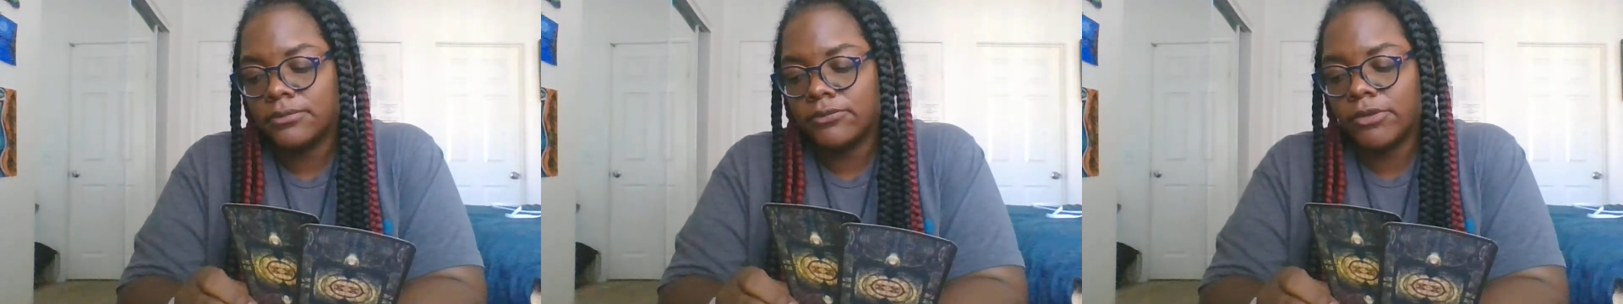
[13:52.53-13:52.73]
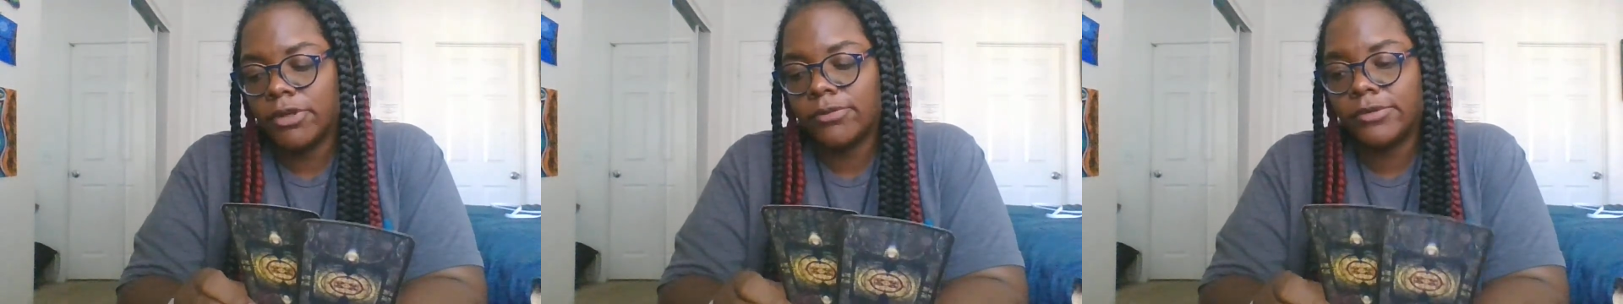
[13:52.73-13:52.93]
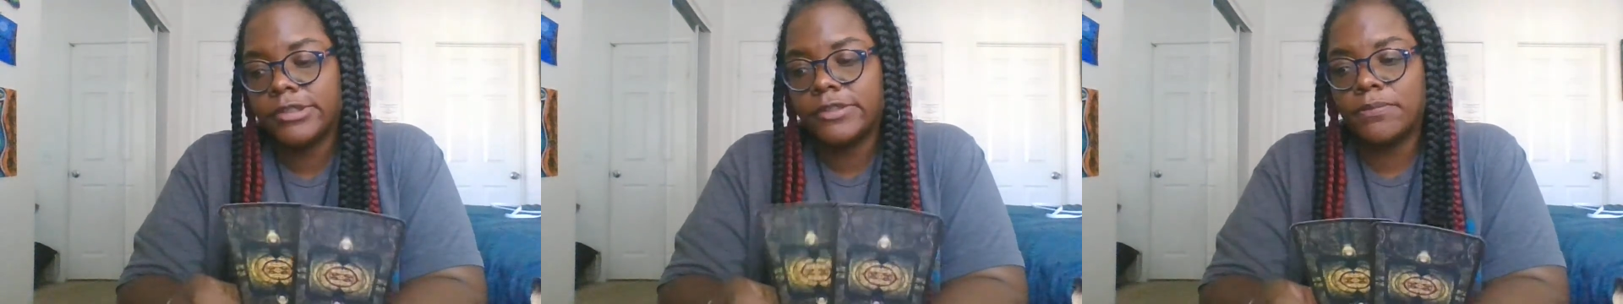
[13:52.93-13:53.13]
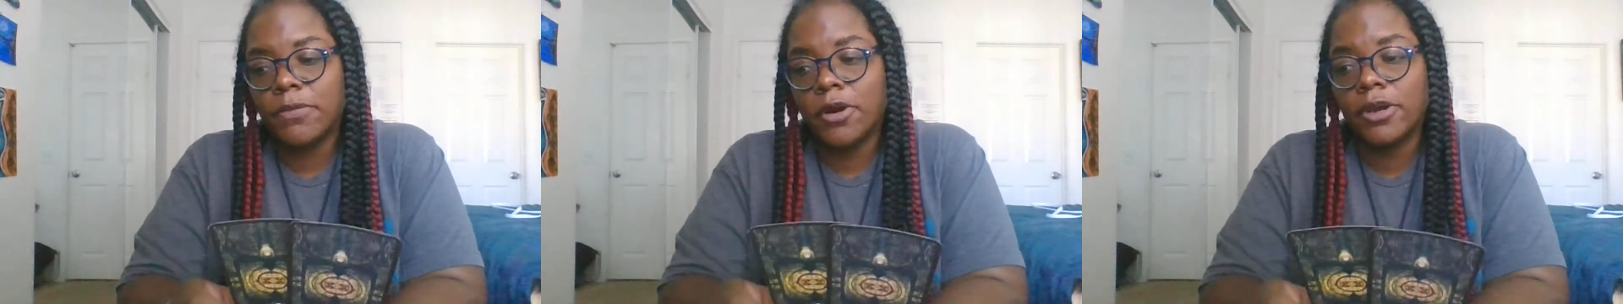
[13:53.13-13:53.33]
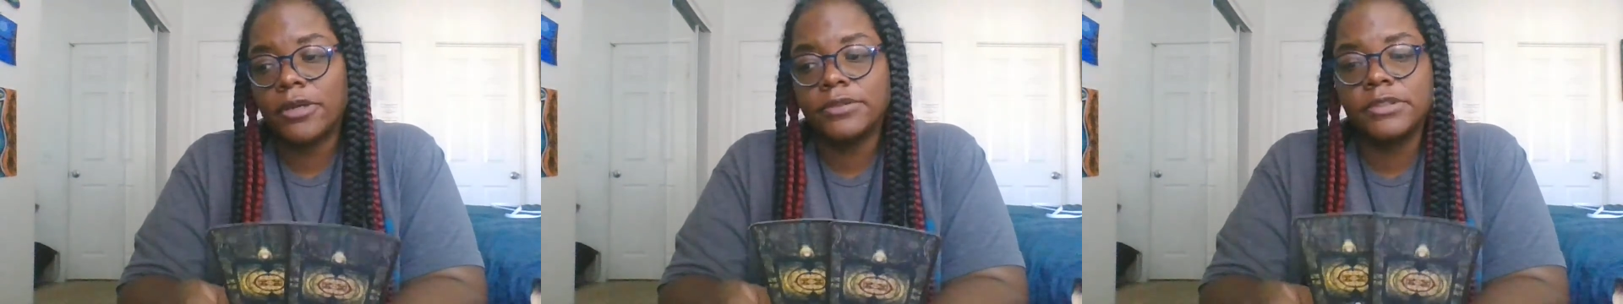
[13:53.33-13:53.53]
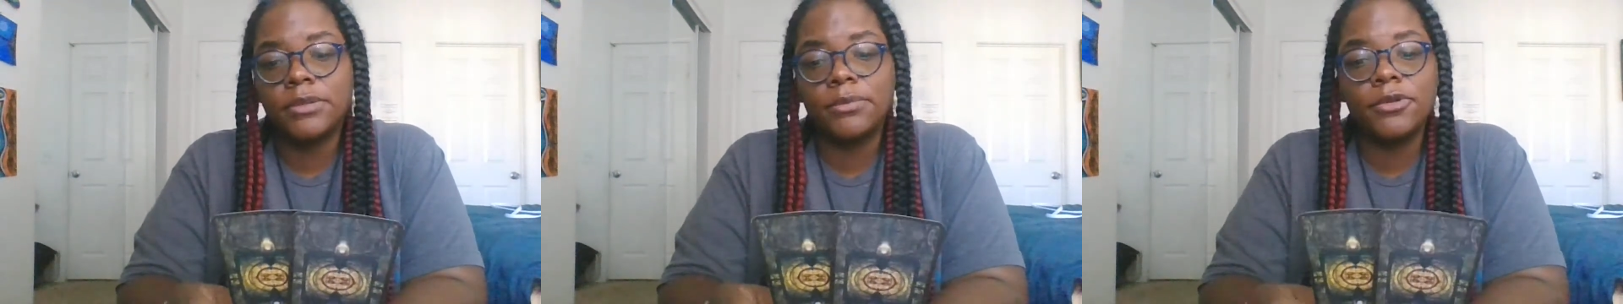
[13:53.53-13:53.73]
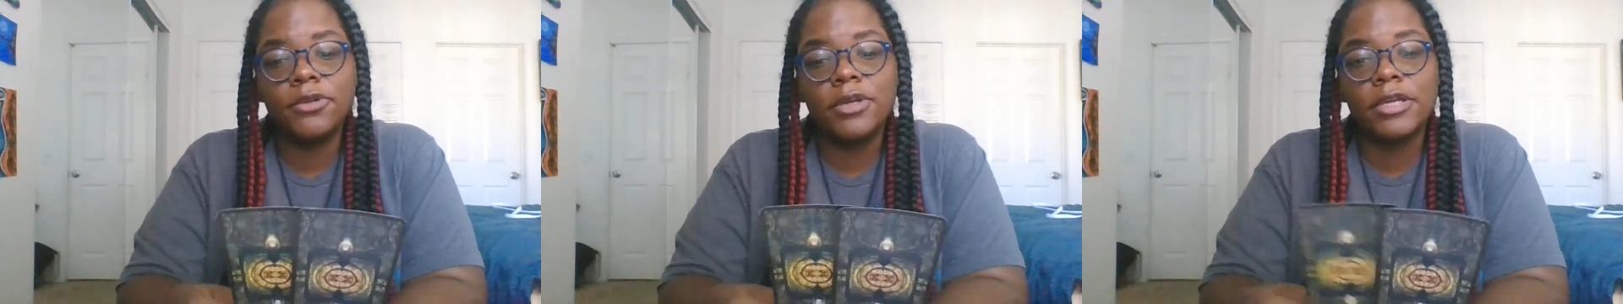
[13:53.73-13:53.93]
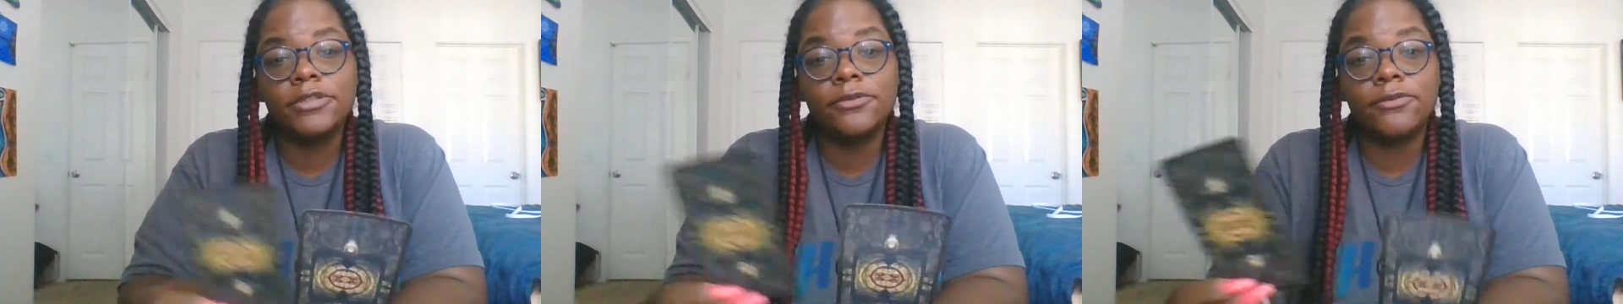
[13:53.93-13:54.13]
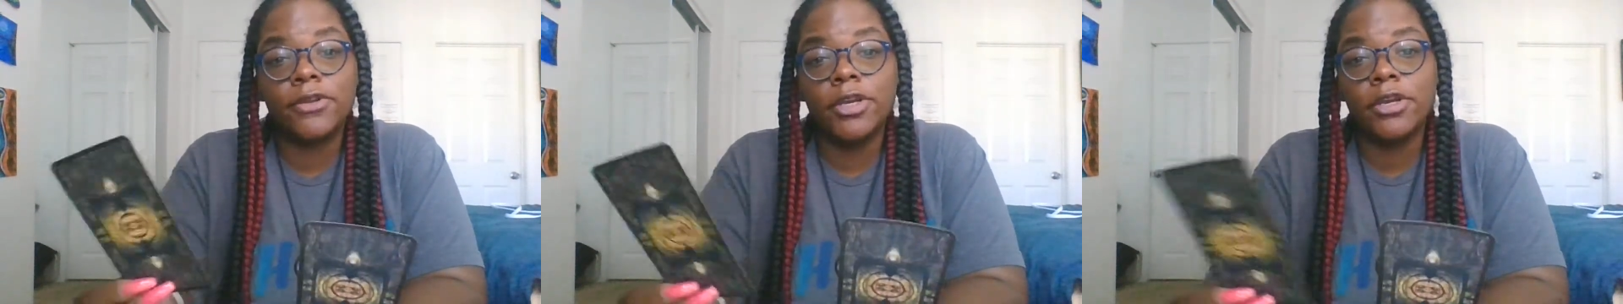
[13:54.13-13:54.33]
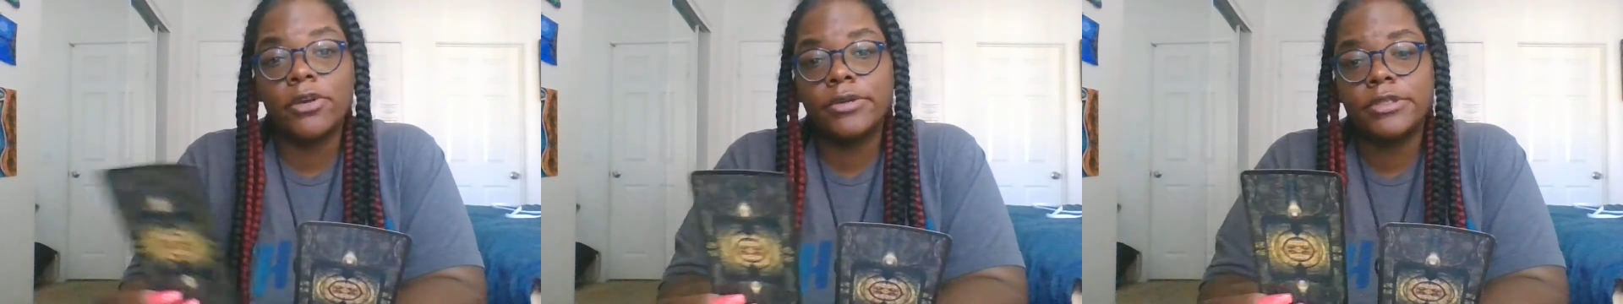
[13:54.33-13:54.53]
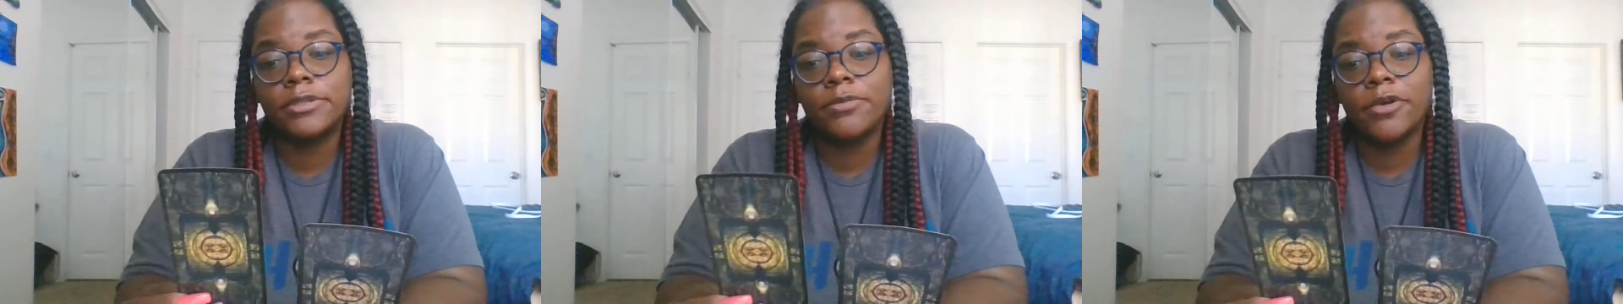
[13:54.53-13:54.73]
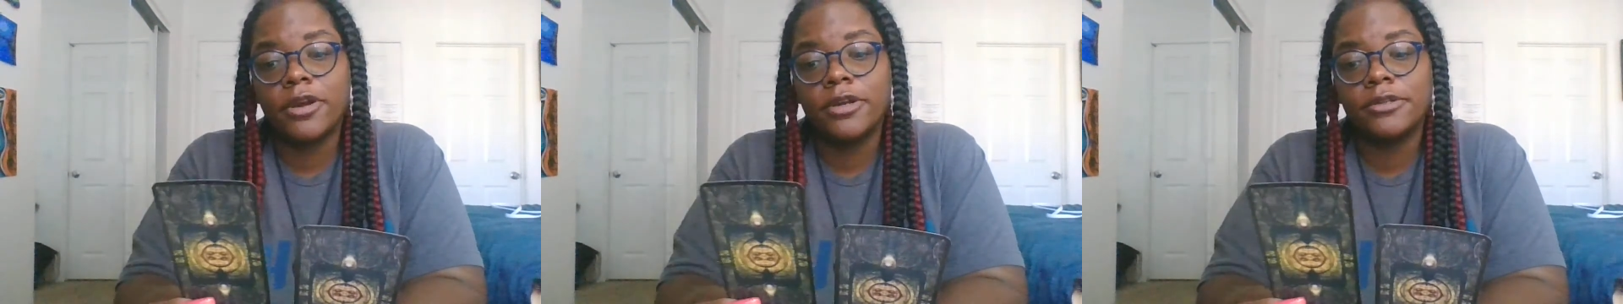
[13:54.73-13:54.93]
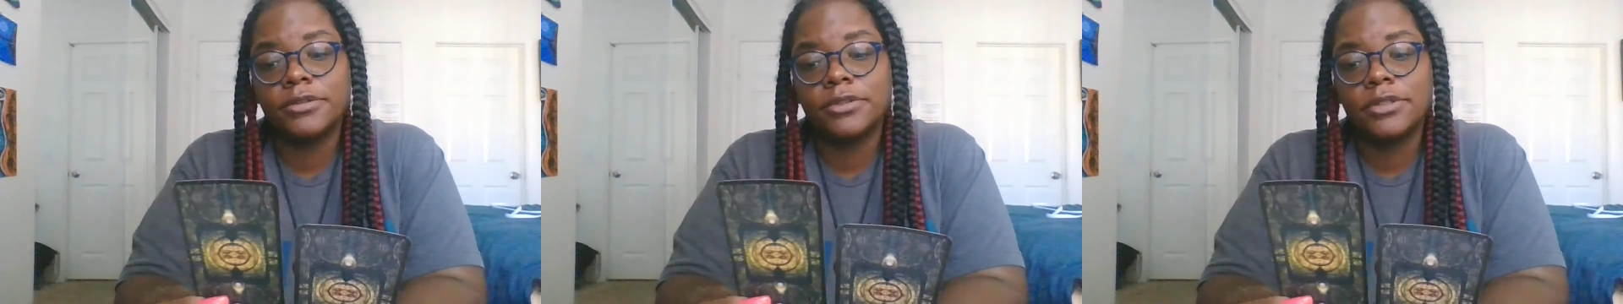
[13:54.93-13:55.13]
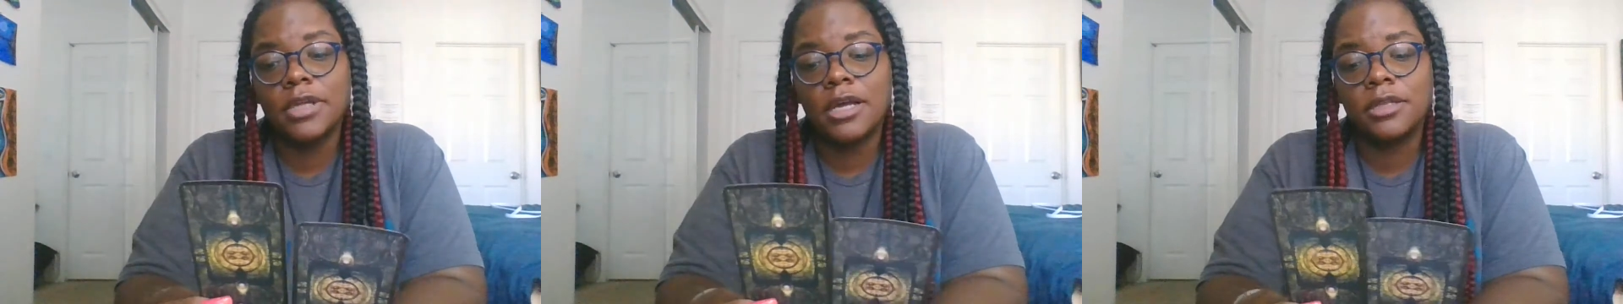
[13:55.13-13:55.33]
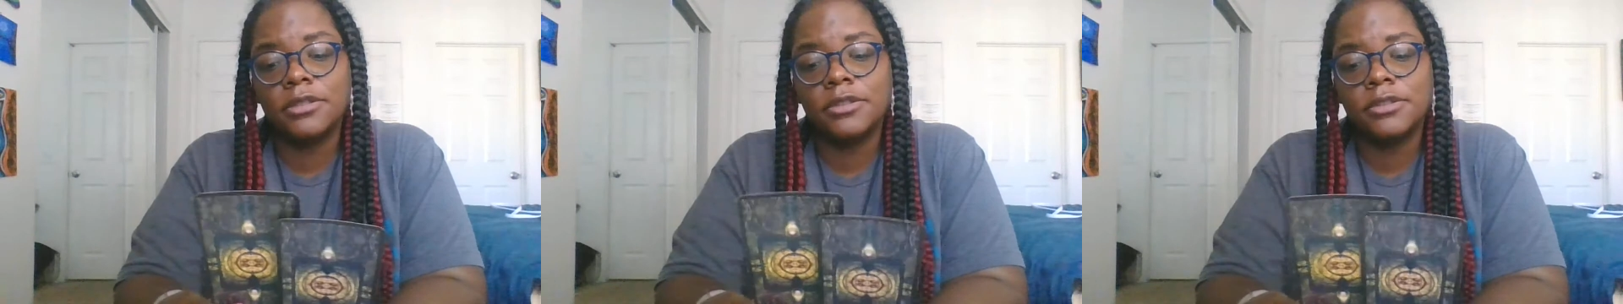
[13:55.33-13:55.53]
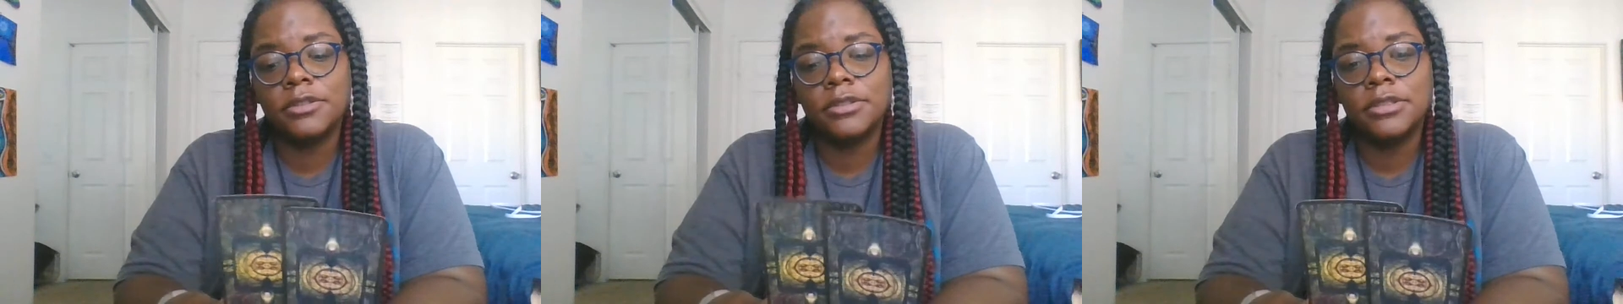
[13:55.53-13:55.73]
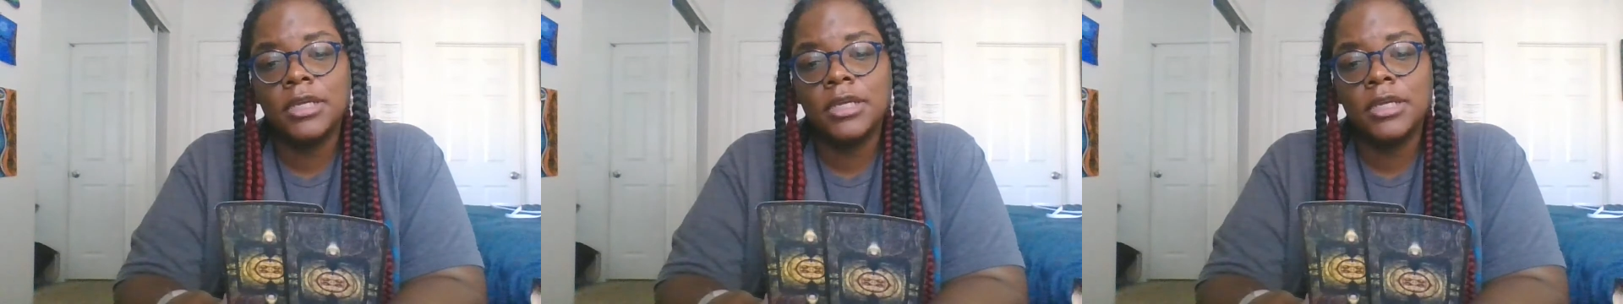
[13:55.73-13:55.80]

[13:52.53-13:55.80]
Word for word: Very smart. Some of you guys are very smart scholars.